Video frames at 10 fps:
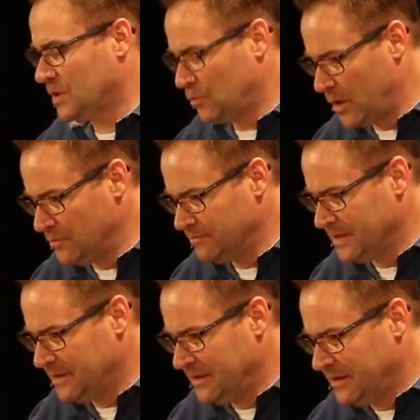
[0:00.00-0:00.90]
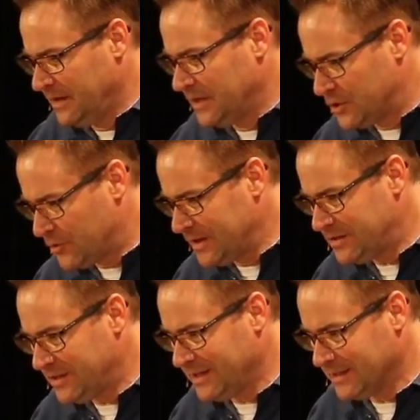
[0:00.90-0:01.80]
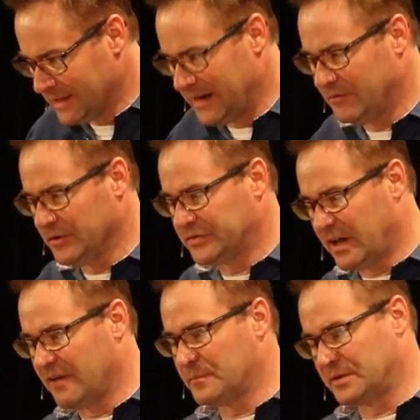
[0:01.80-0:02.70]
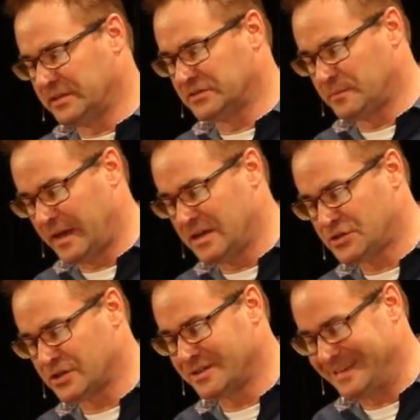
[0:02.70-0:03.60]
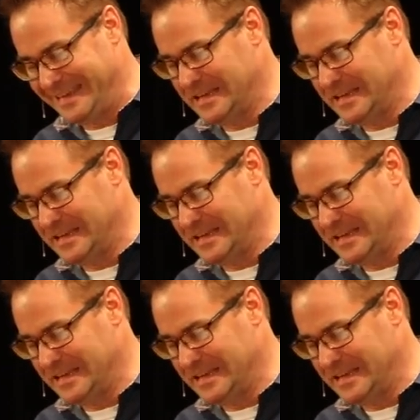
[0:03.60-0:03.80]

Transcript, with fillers: Quote, increasing levels of participation